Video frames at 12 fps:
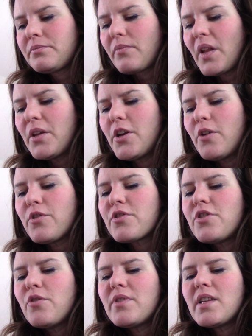you know, there's
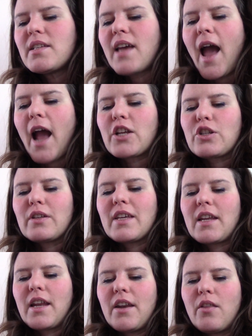no need to actually
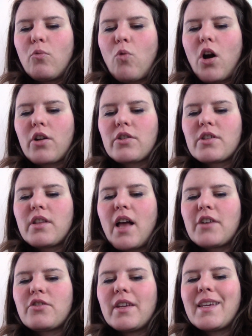get into the water
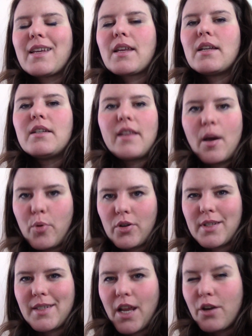/ like get into that
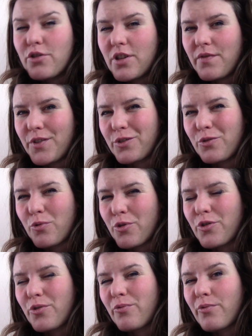person's energy field in
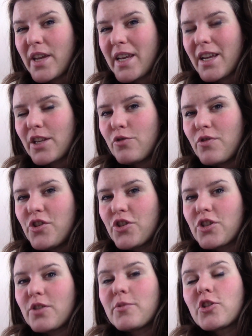order to read it. You can
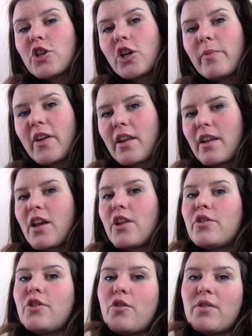just observe it,
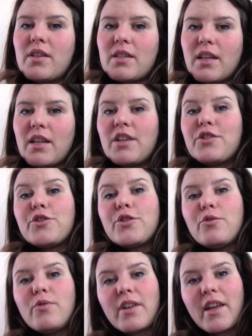notice it,
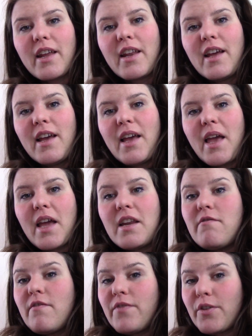intuit it, and
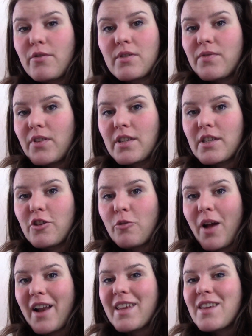even feel those feelings in your
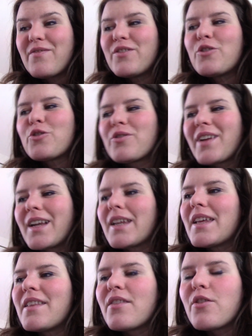body even though you're not
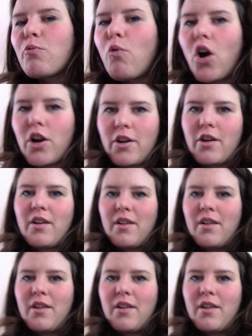in the water.